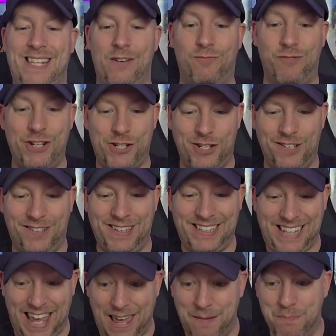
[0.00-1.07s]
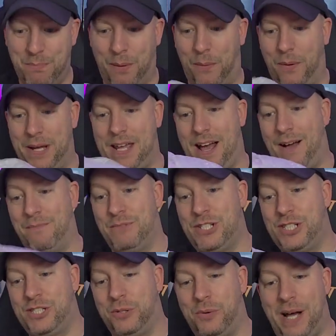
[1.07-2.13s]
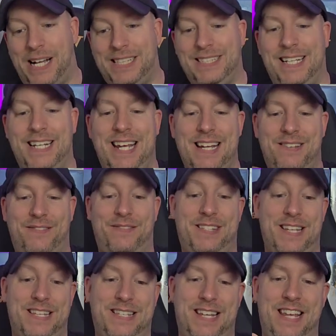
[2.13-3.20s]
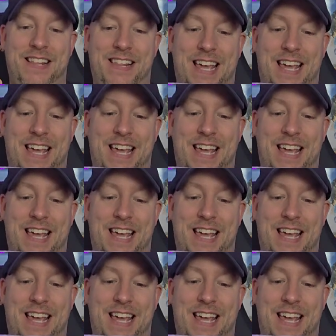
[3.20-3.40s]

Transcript: the original Game Boy. I'm so excited to see